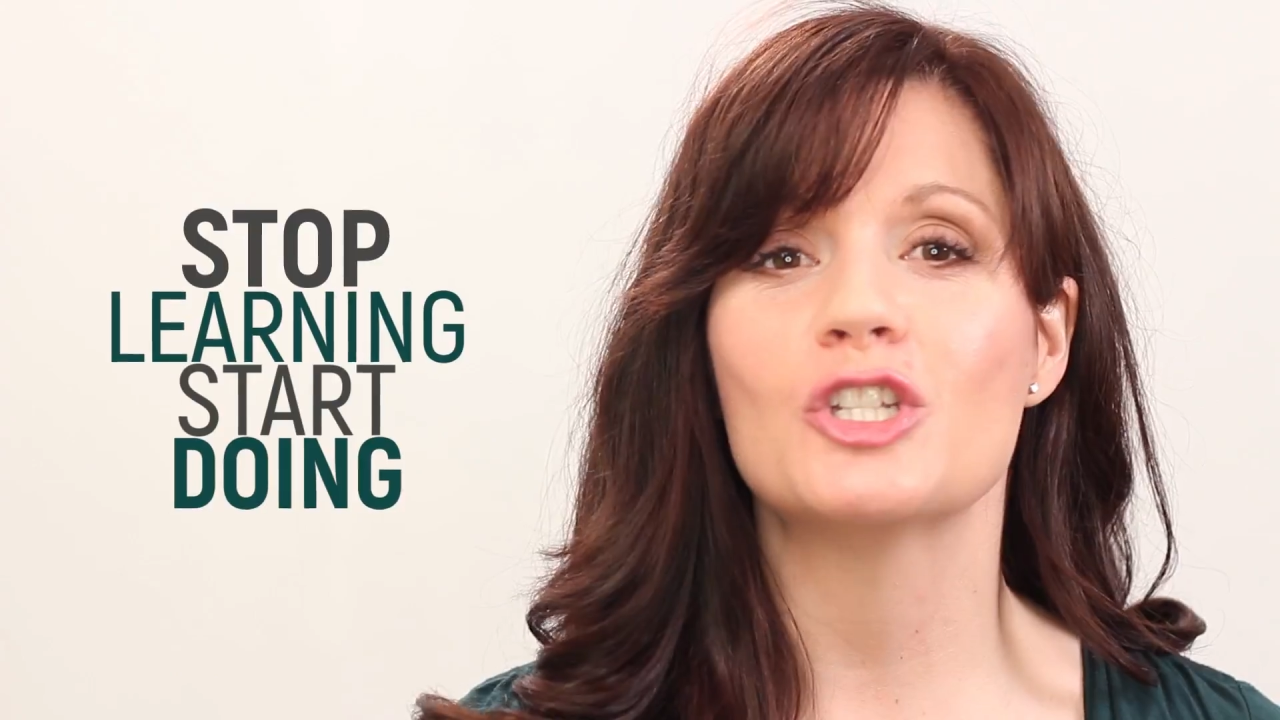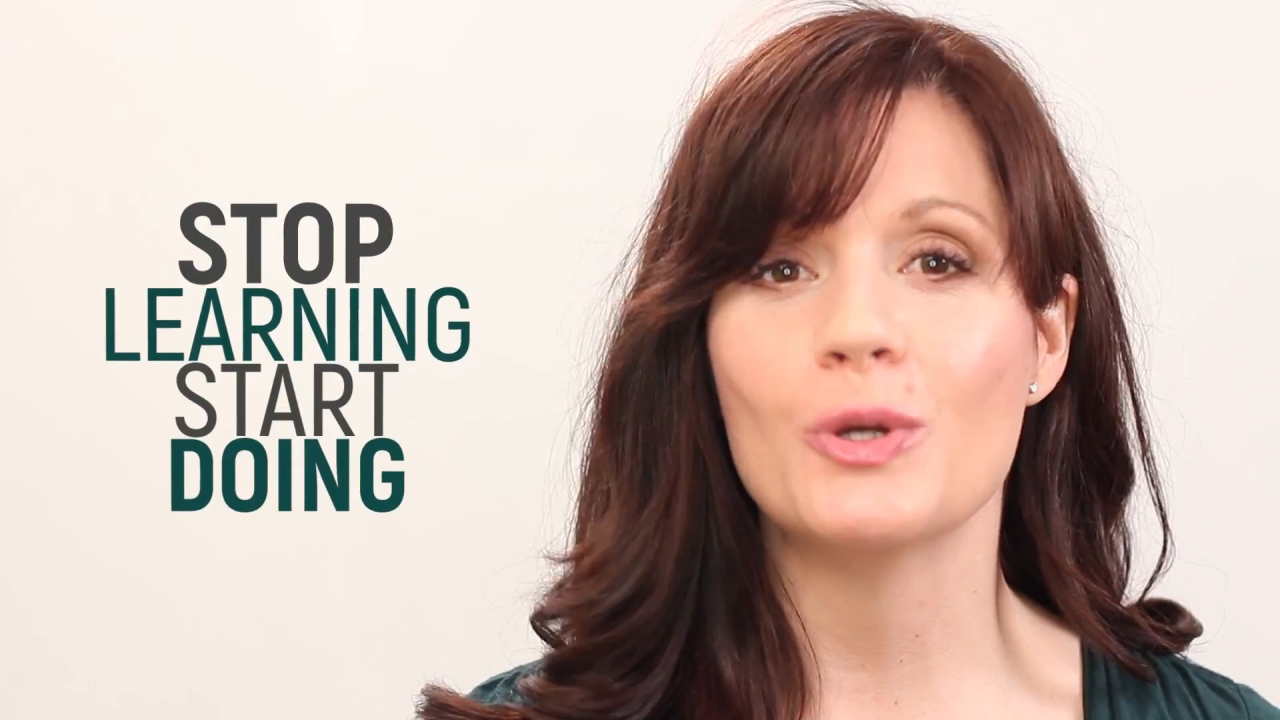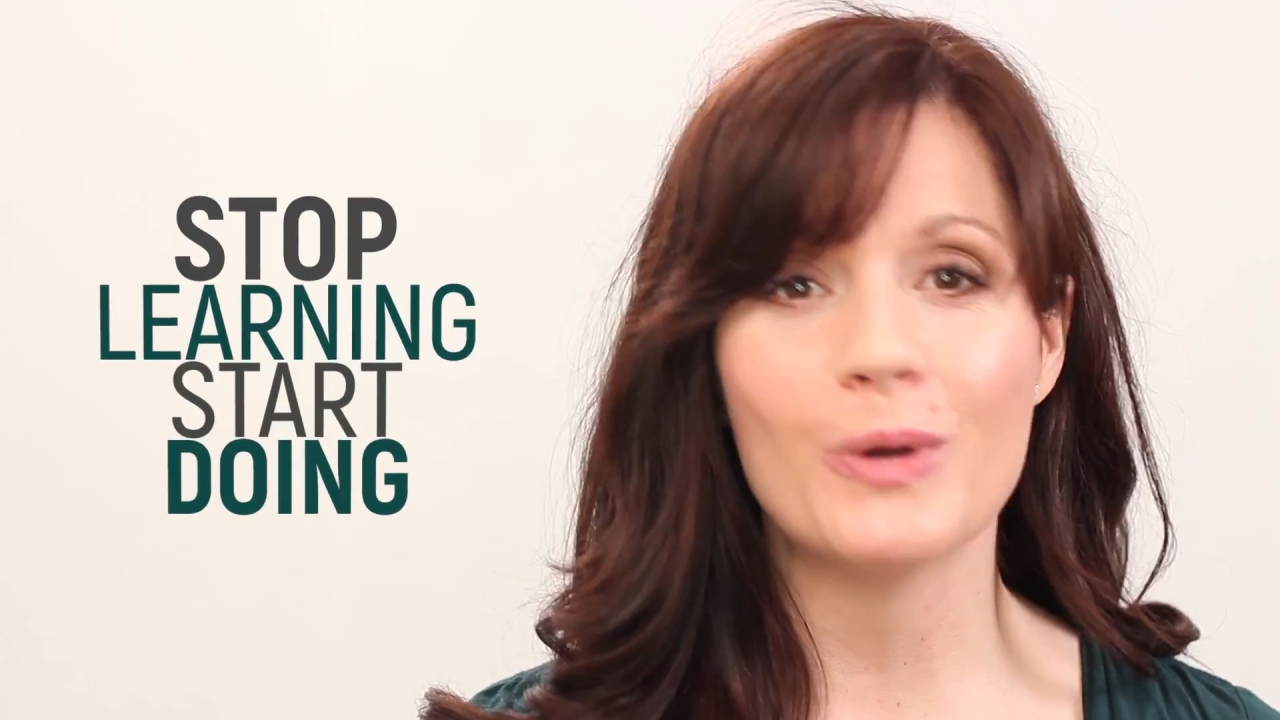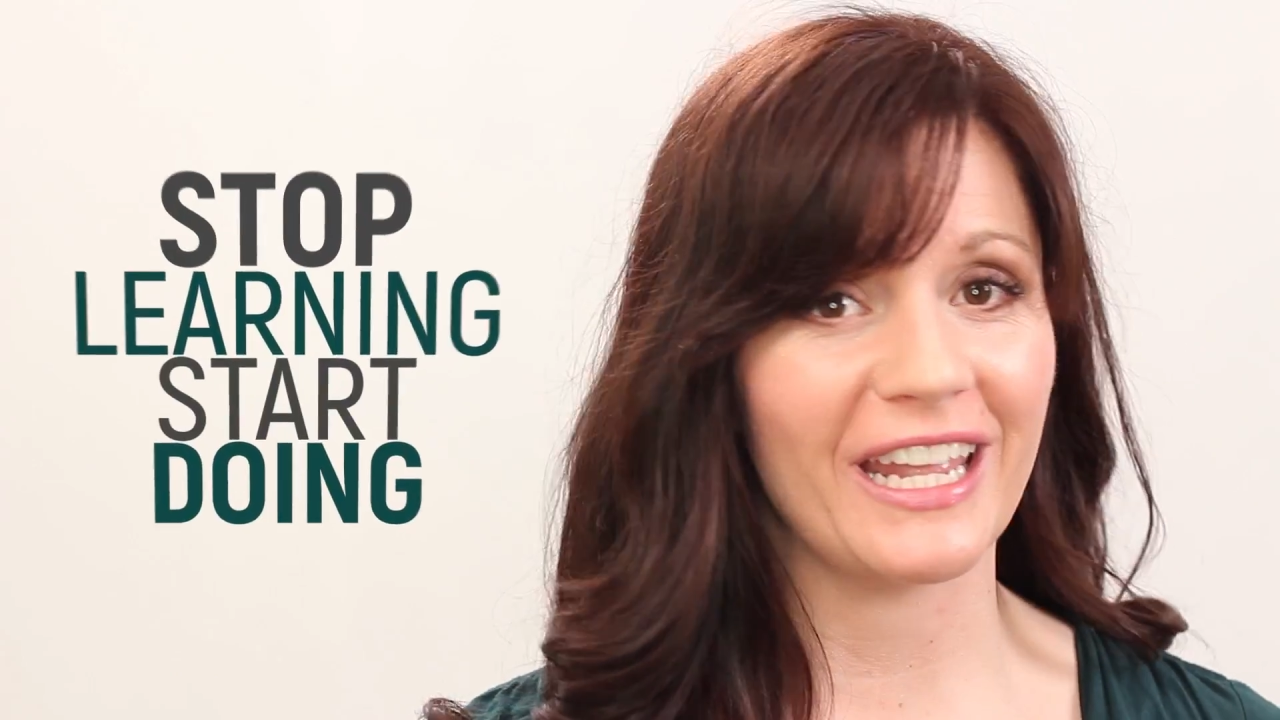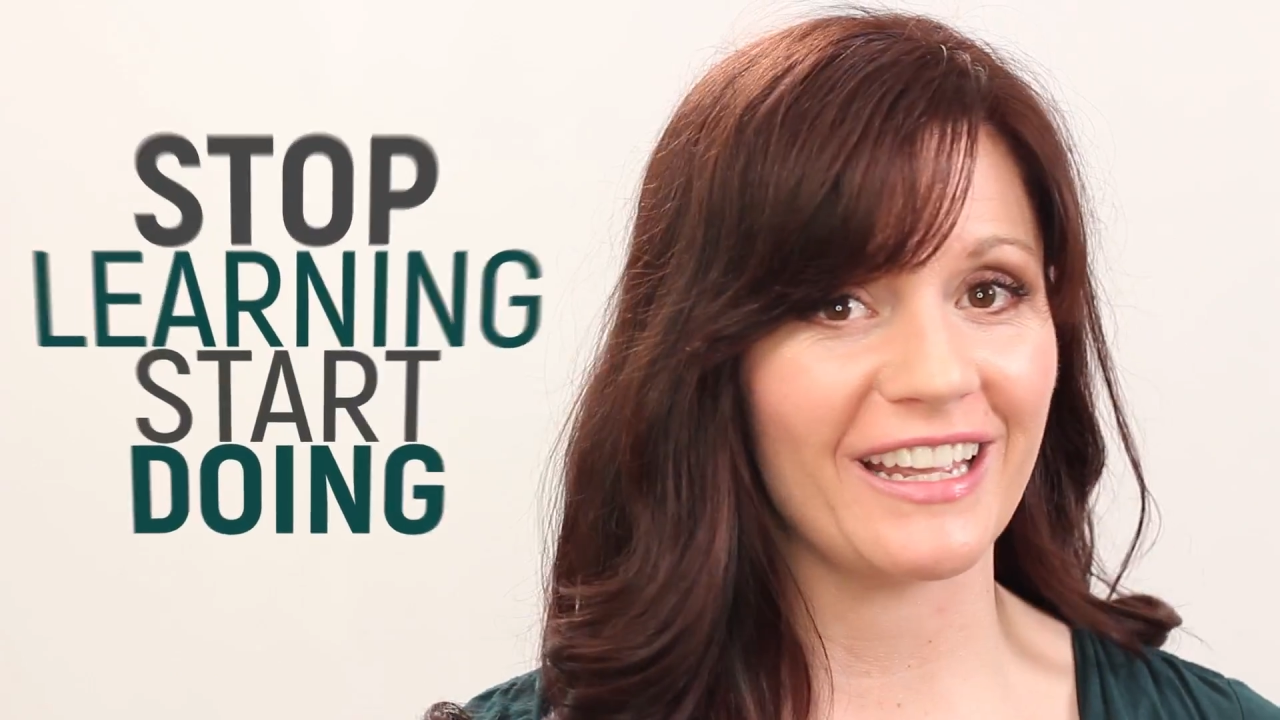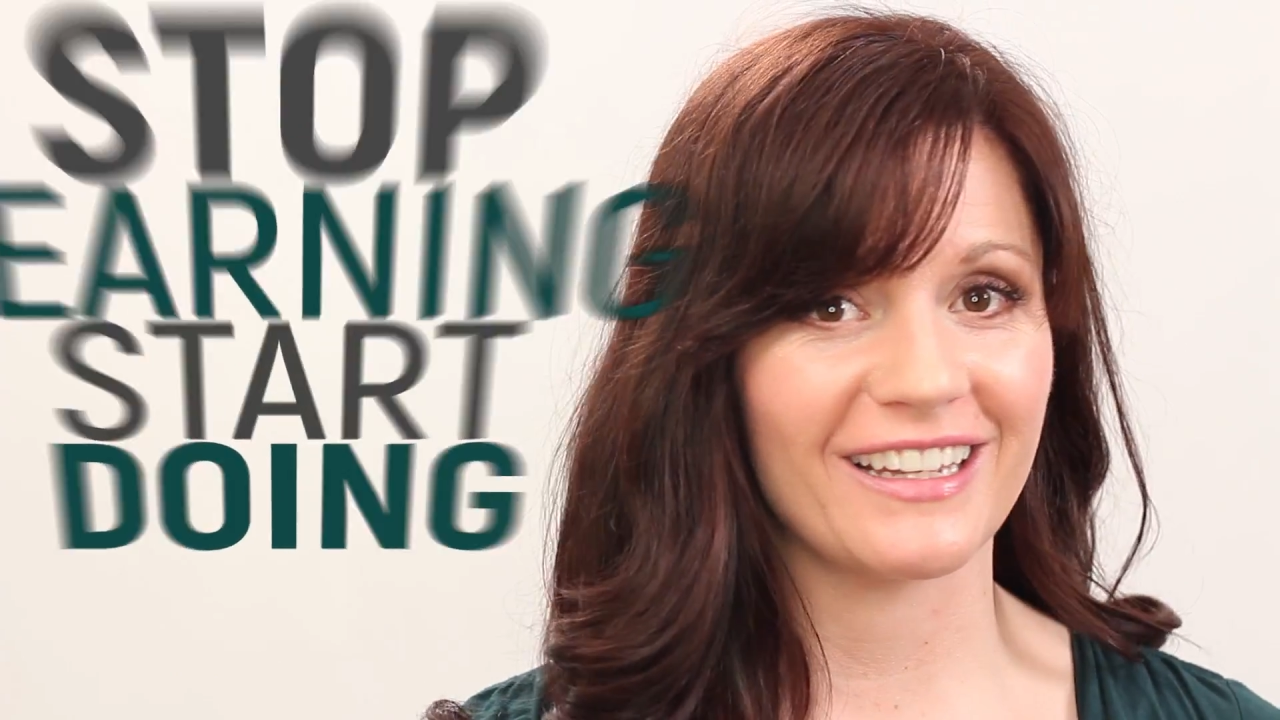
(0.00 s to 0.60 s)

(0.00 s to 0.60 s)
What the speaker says: doing.